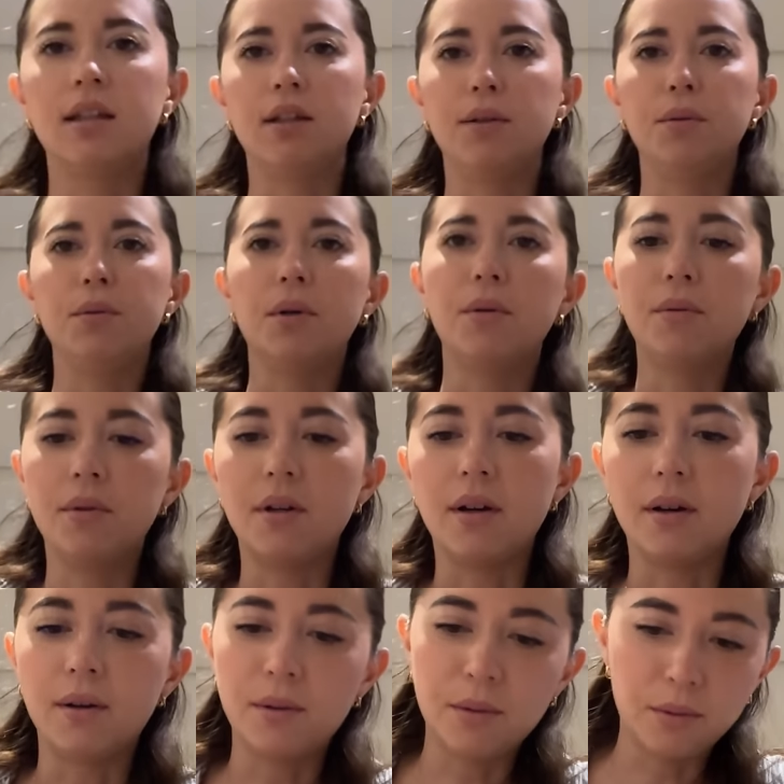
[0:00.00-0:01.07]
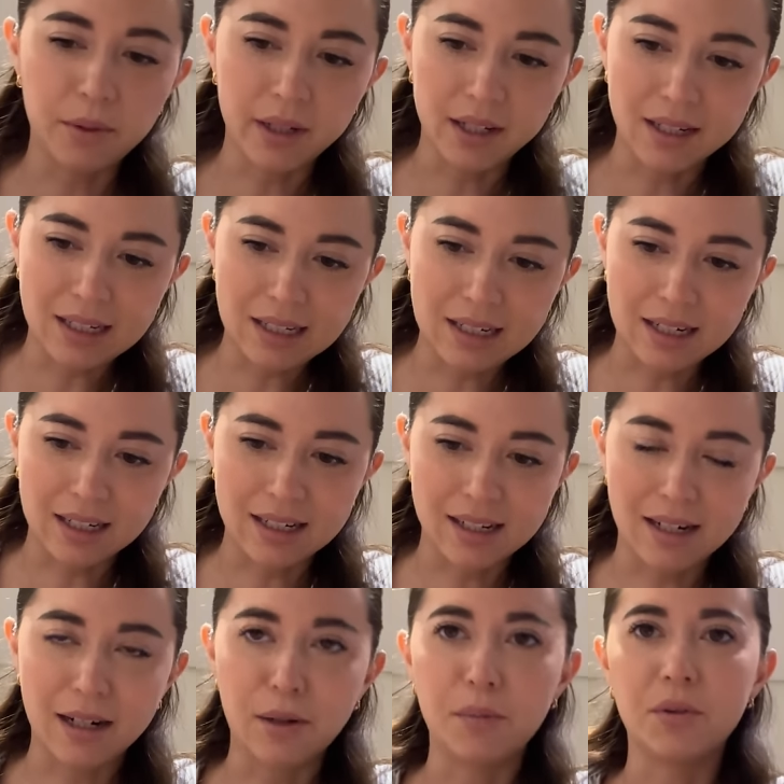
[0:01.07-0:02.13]
you don't know when the next
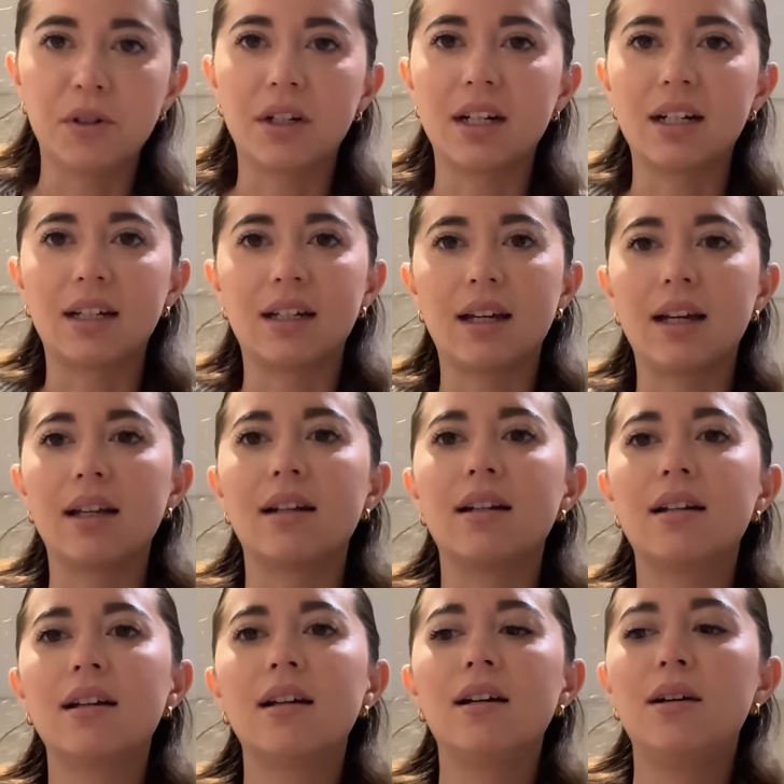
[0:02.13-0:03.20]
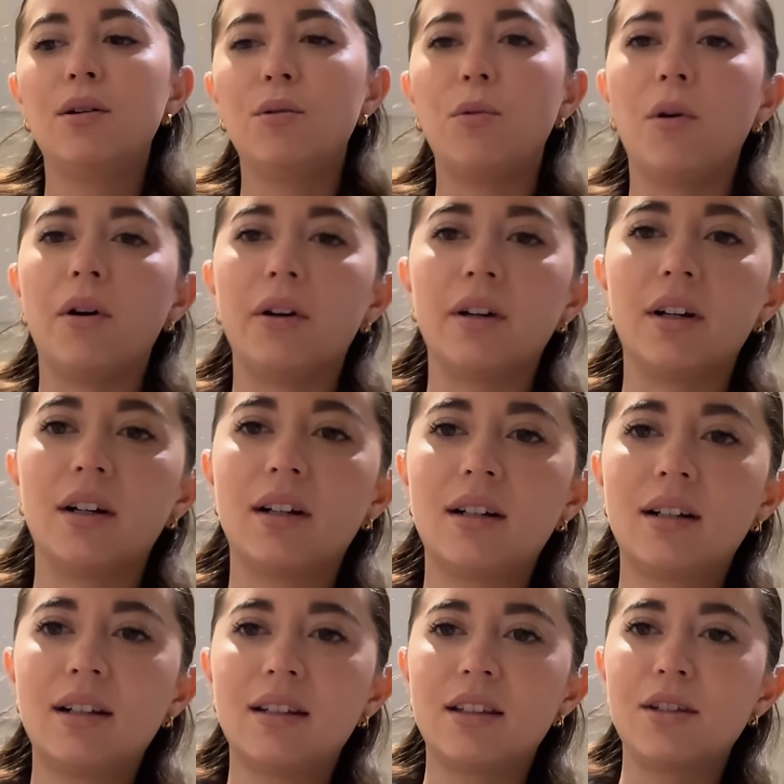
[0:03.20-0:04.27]
time you're gonna get water
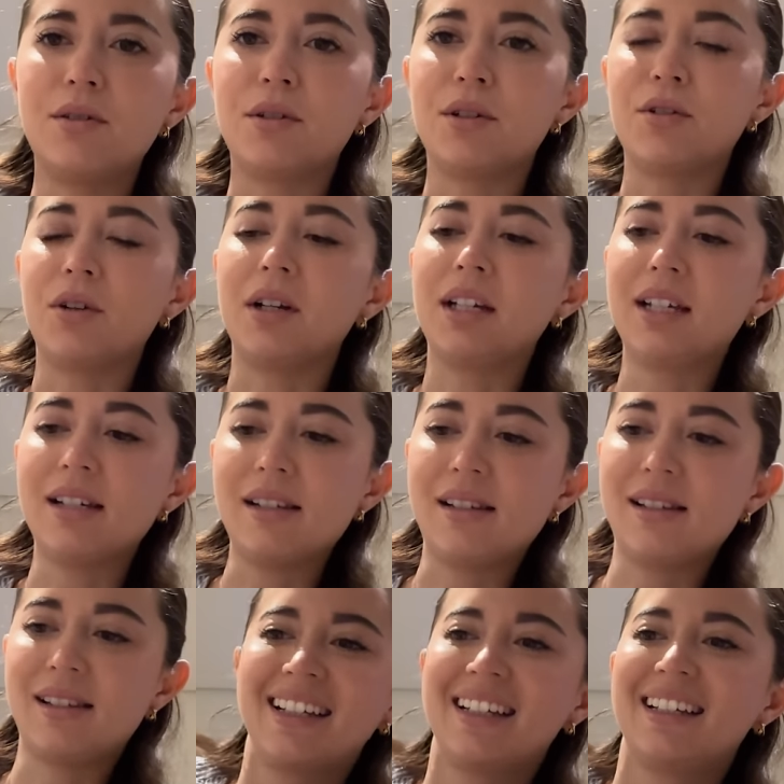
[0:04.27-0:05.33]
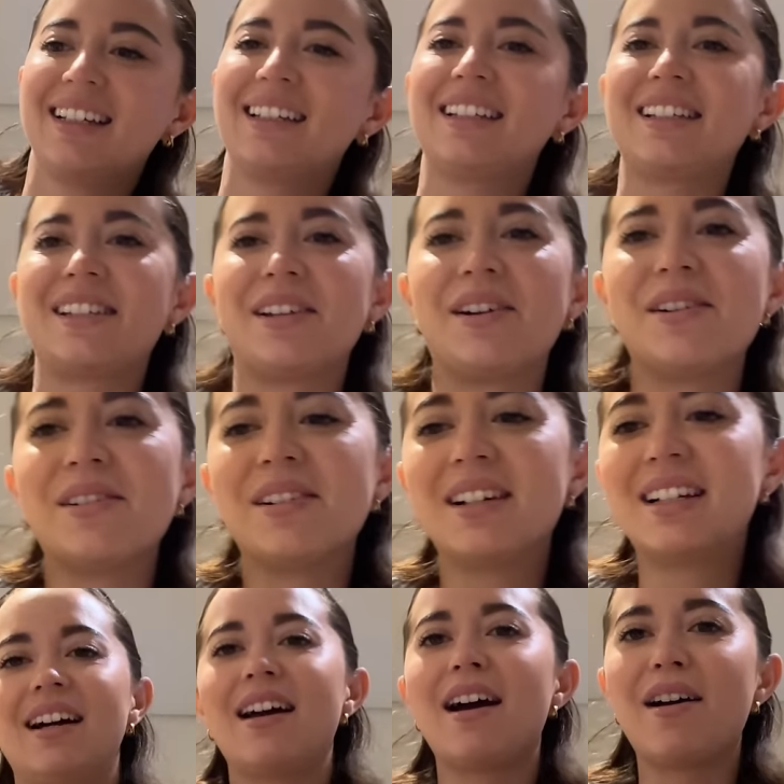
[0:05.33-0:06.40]
that you can drink is. So
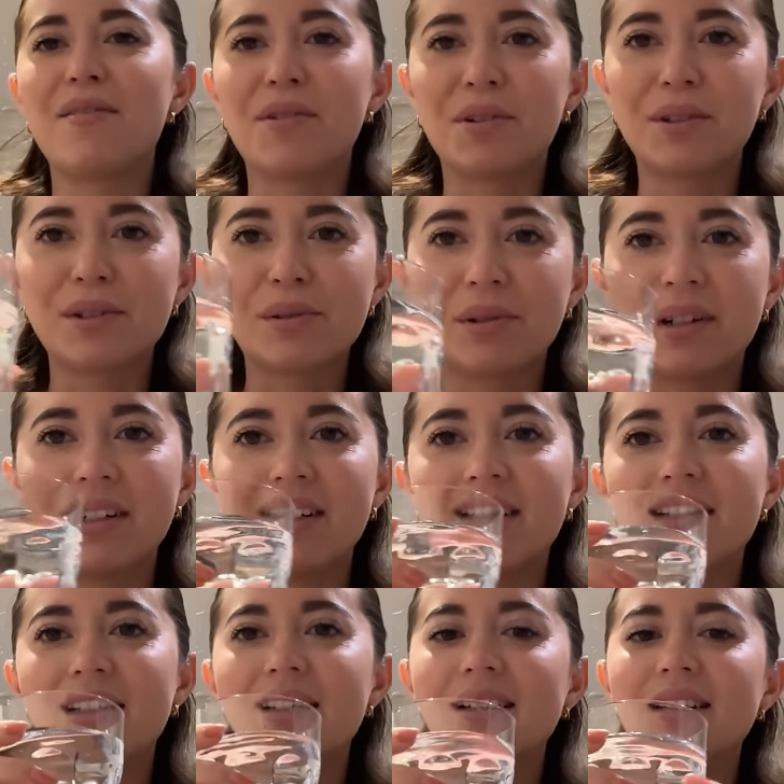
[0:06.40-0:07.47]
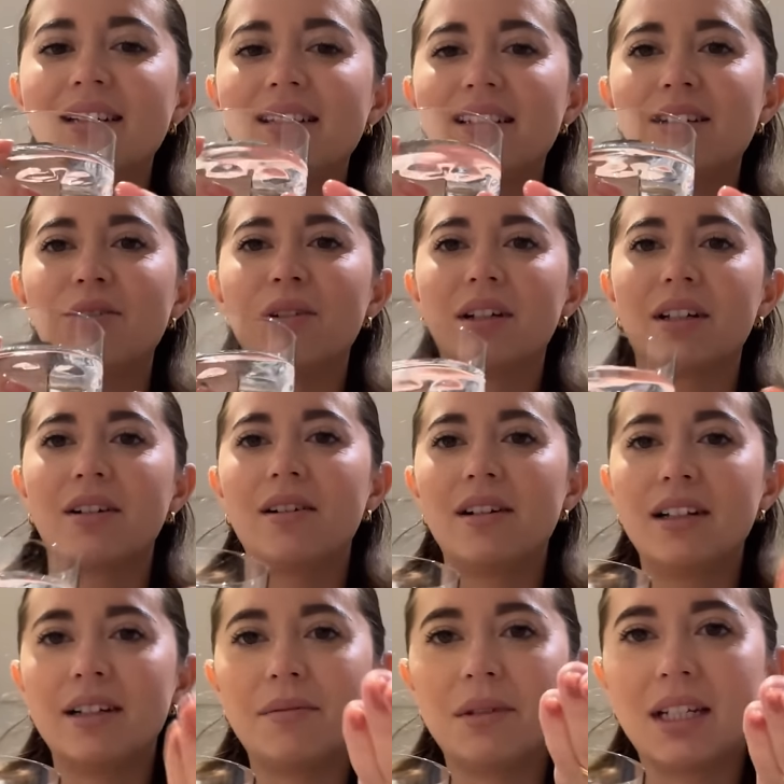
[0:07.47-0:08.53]
I have all this water and I need to drink it all
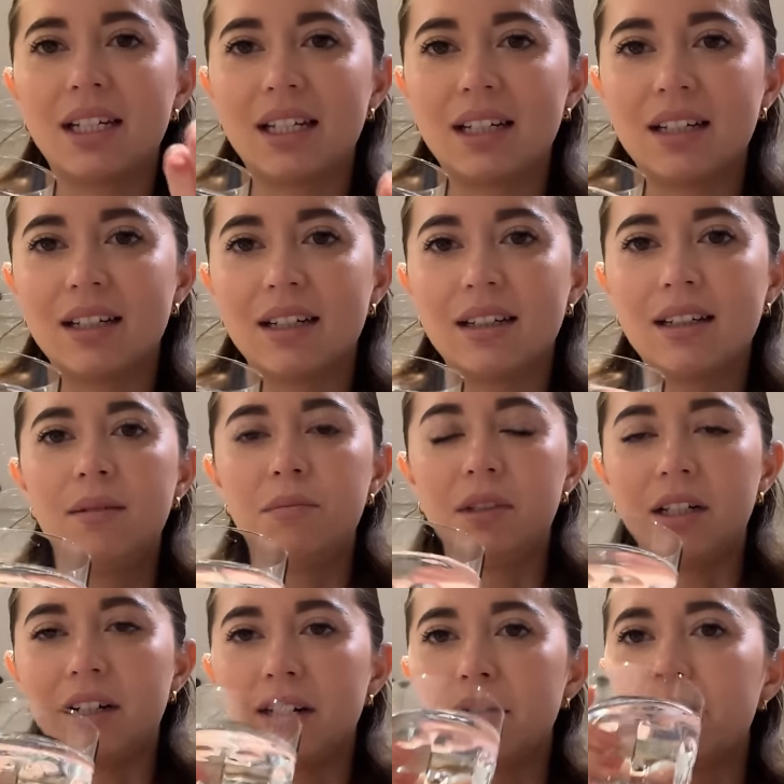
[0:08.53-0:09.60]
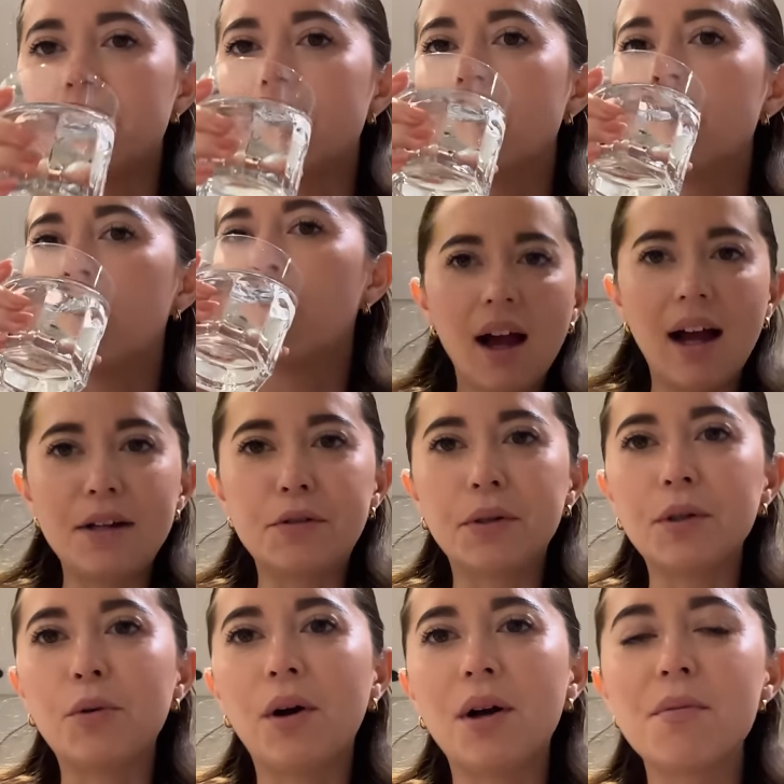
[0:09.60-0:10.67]
and I'm taking a malaria pill. I
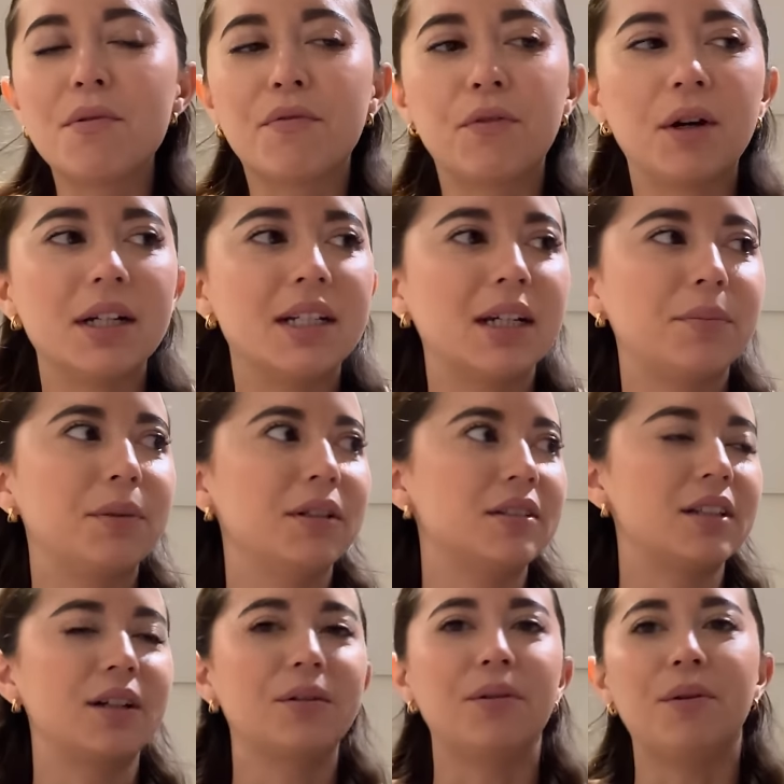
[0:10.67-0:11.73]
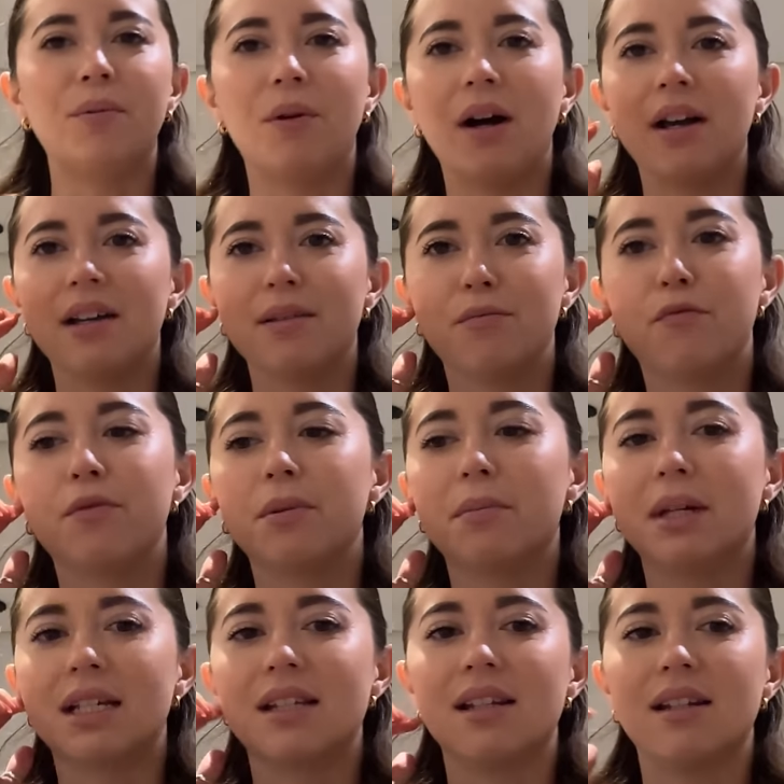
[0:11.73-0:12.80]
drink water before I take pills. I don't know why it
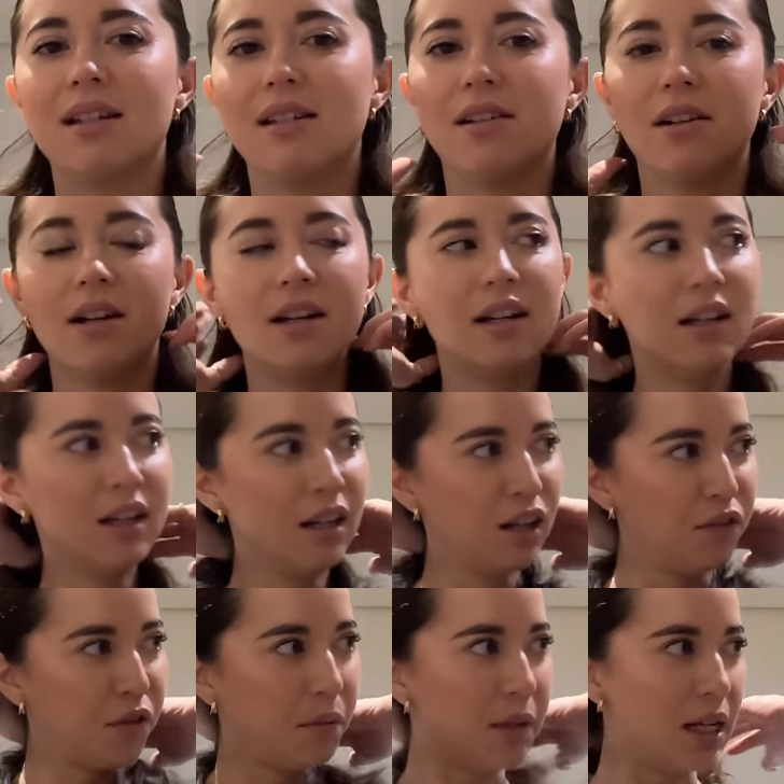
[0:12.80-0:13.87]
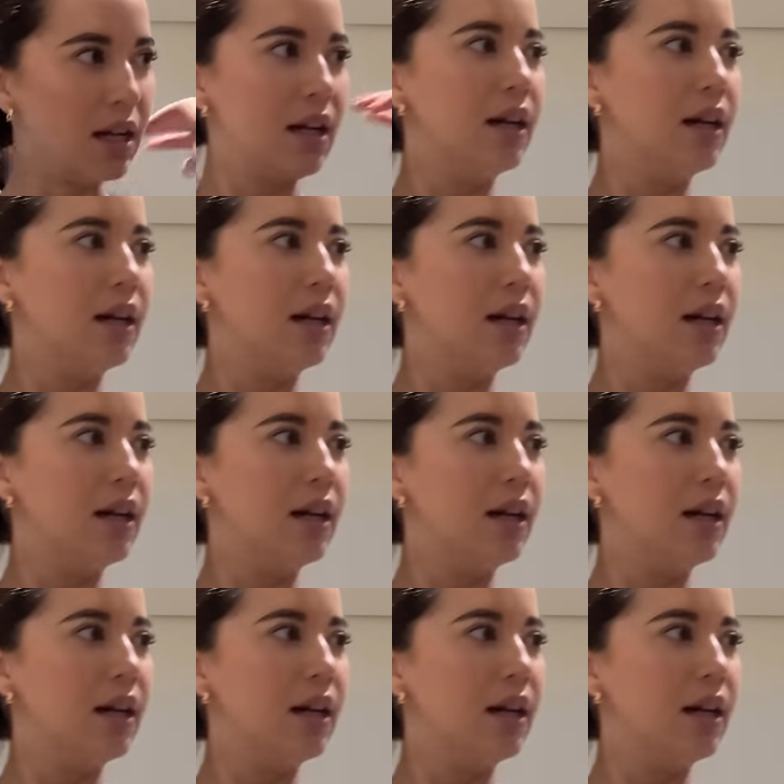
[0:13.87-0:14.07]
makes it easier for me.